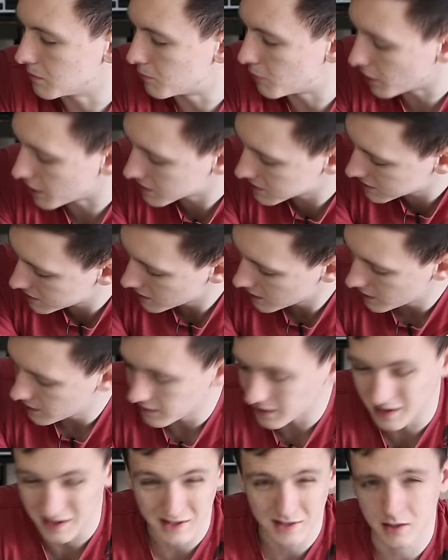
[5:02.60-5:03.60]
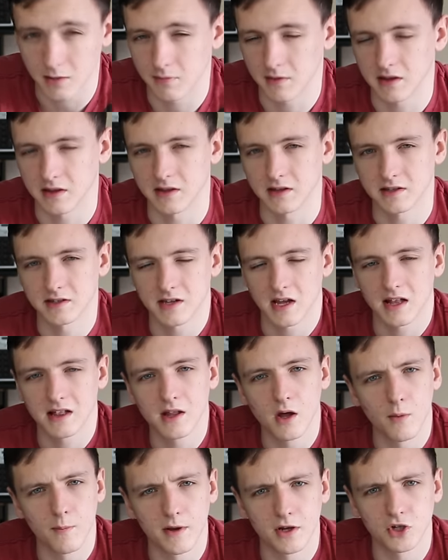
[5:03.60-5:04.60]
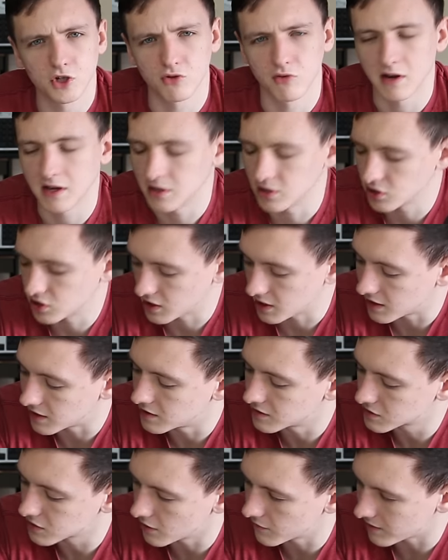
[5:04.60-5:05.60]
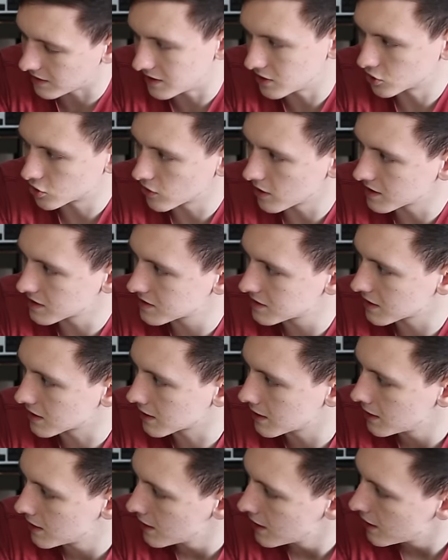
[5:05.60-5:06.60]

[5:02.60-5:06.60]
but that is something that's a little bit strange and sort of interesting.